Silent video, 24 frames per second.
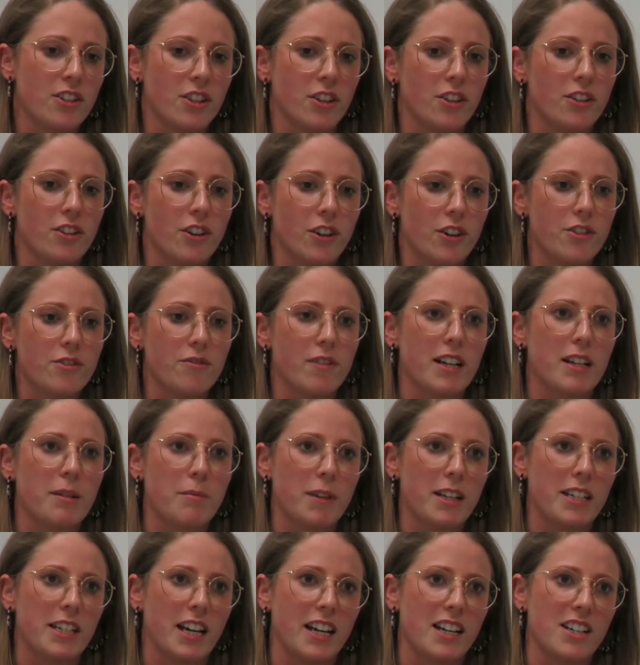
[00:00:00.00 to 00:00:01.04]
So those
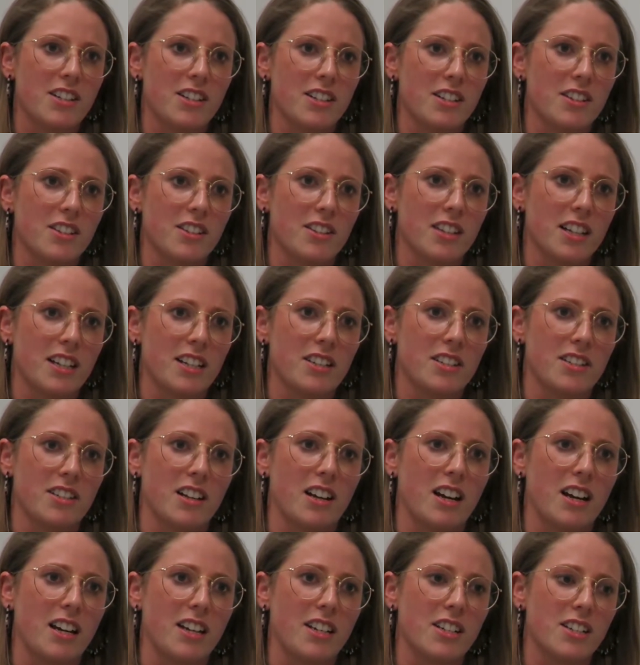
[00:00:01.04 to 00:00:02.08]
recommendations are
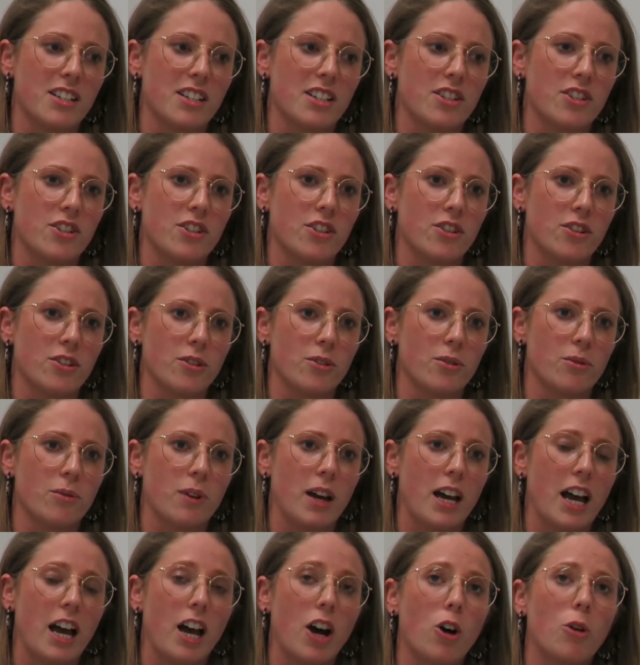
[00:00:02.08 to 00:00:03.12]
designed
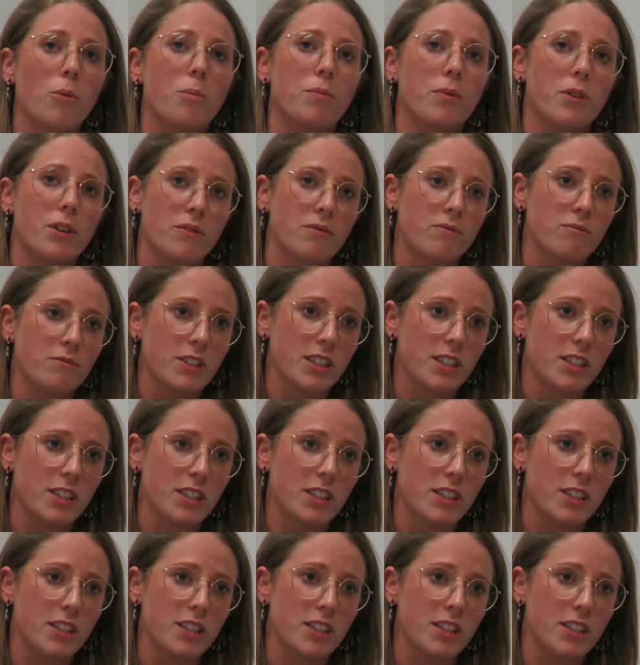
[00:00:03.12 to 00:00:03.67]
to help